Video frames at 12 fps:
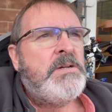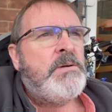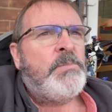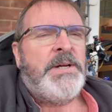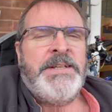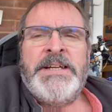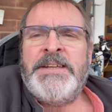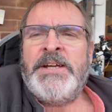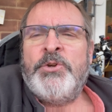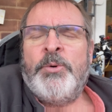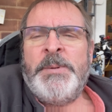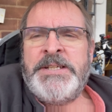But yeah, that
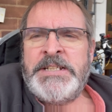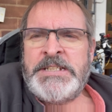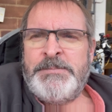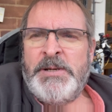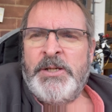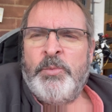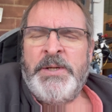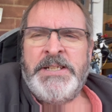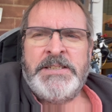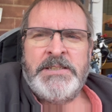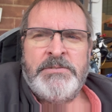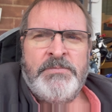normally takes about a week.
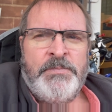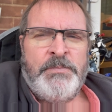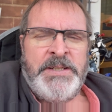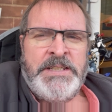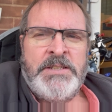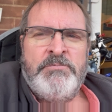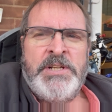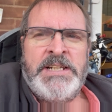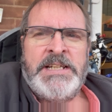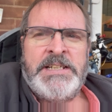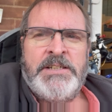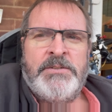Making real
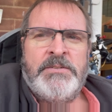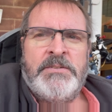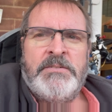ale